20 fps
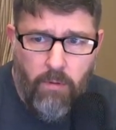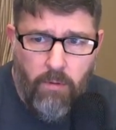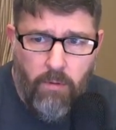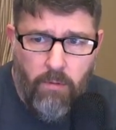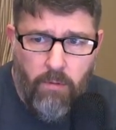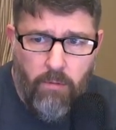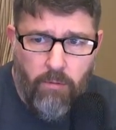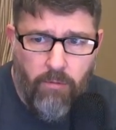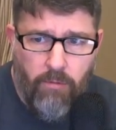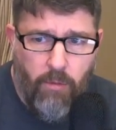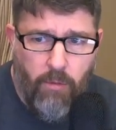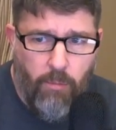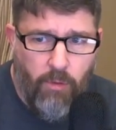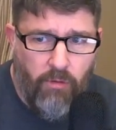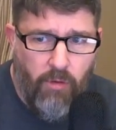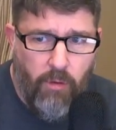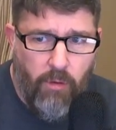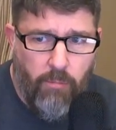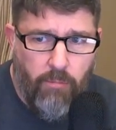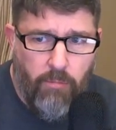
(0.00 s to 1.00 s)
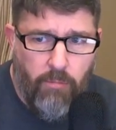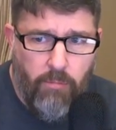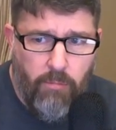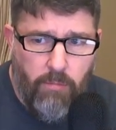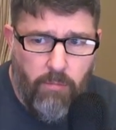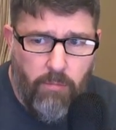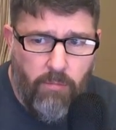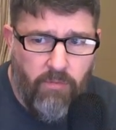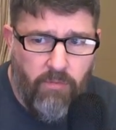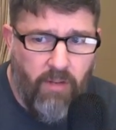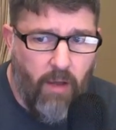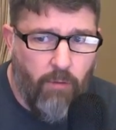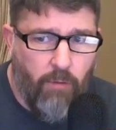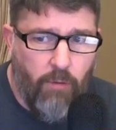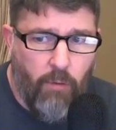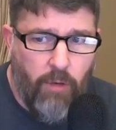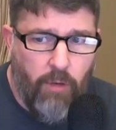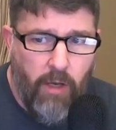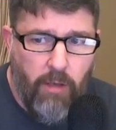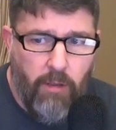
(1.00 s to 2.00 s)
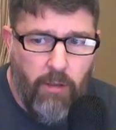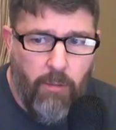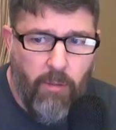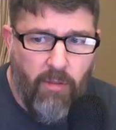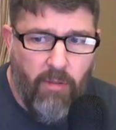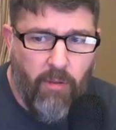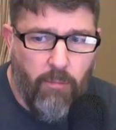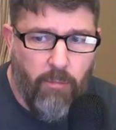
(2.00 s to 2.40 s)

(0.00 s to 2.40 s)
What's up, what's up? Sound okay? Give me a thumbs